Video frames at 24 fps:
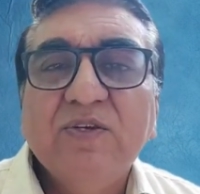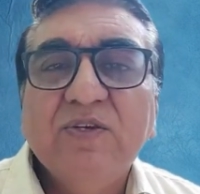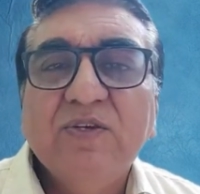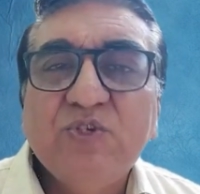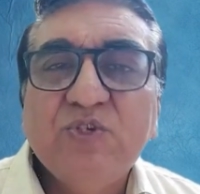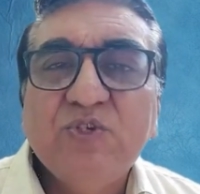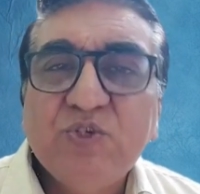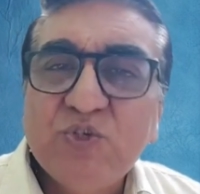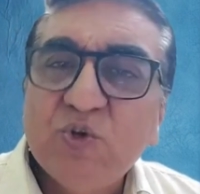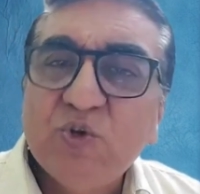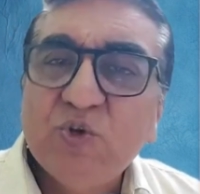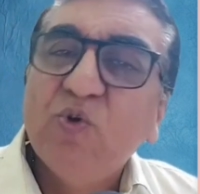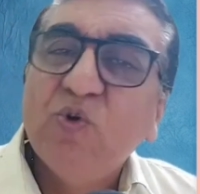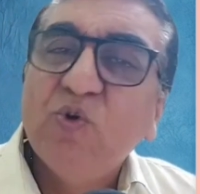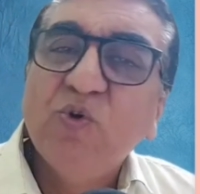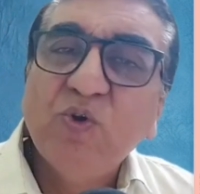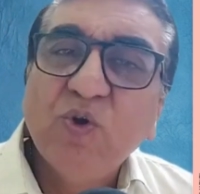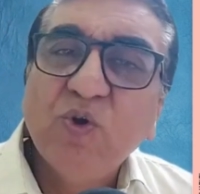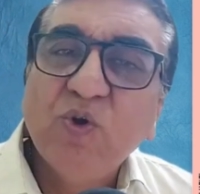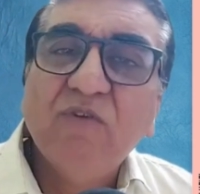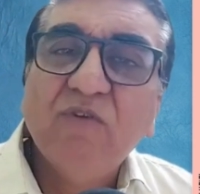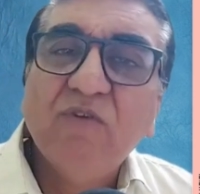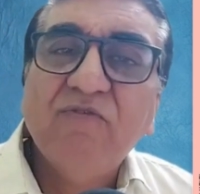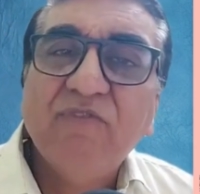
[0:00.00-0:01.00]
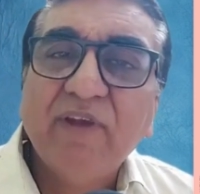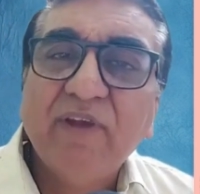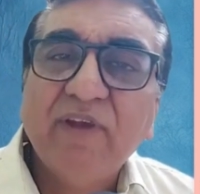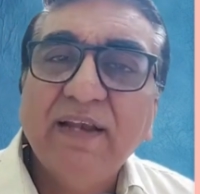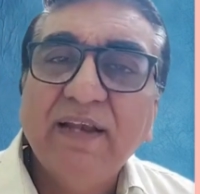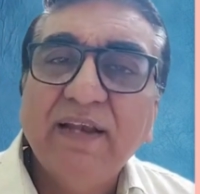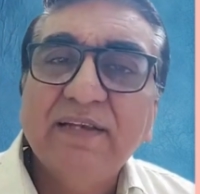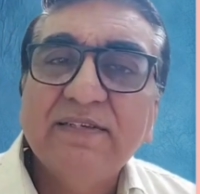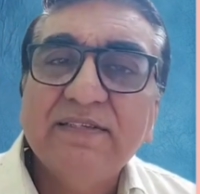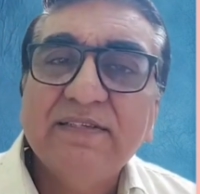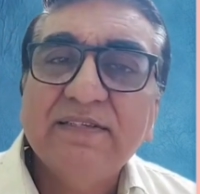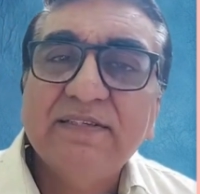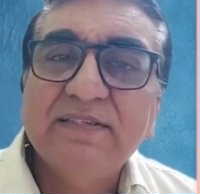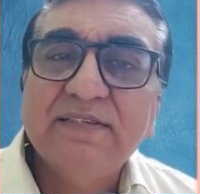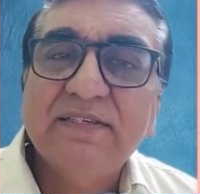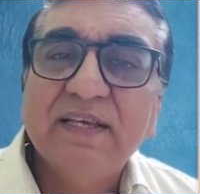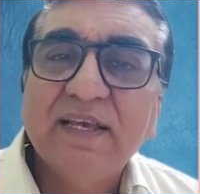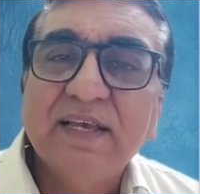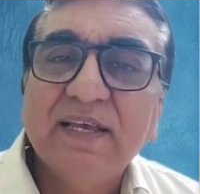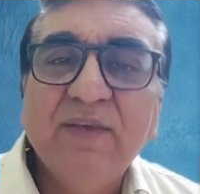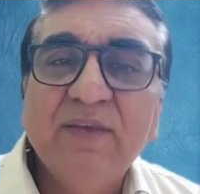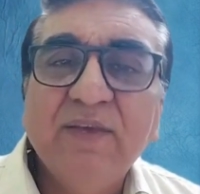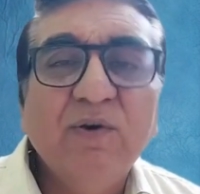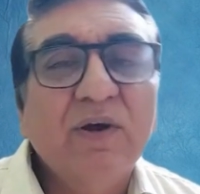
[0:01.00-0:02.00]
Show your friends
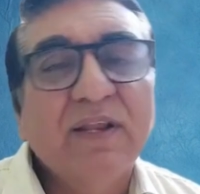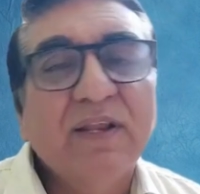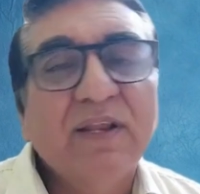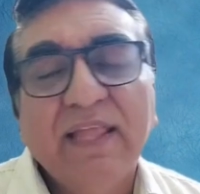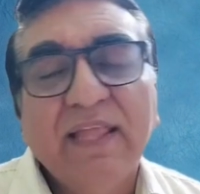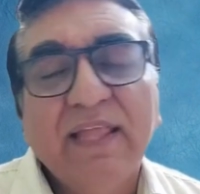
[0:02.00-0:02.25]
you are